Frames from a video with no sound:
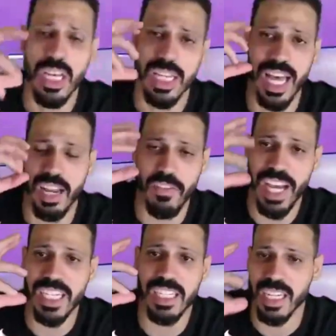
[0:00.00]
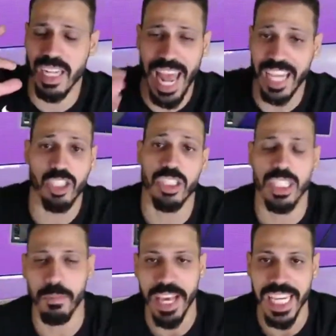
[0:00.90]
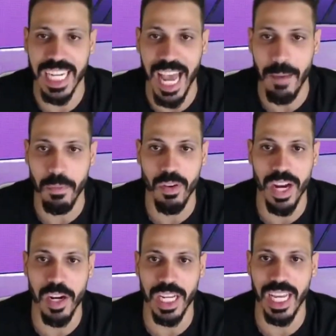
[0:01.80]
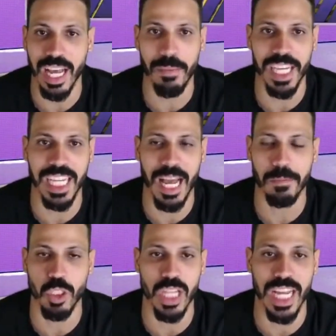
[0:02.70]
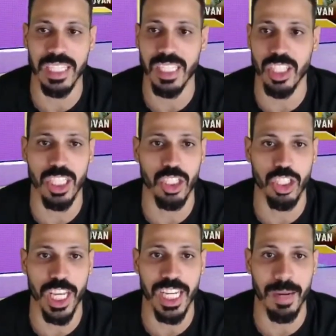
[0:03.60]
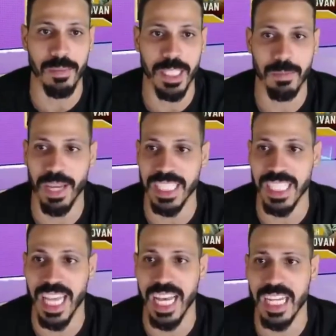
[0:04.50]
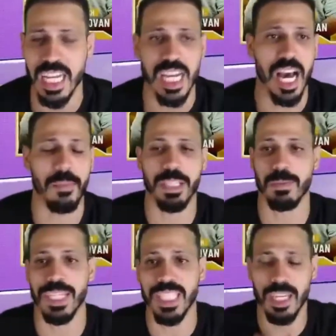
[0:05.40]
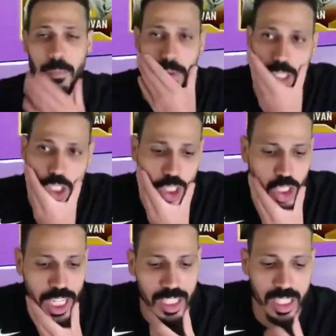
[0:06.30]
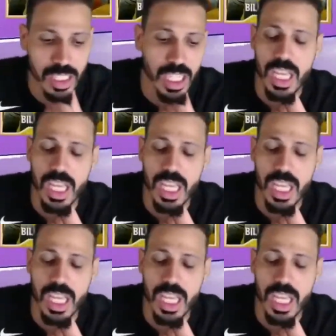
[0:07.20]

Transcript: that if I could actually make it happen, right? Can I make it happen? So a lot of things are gonna shake. I'm expecting that. I'm expecting a bunch of shakers.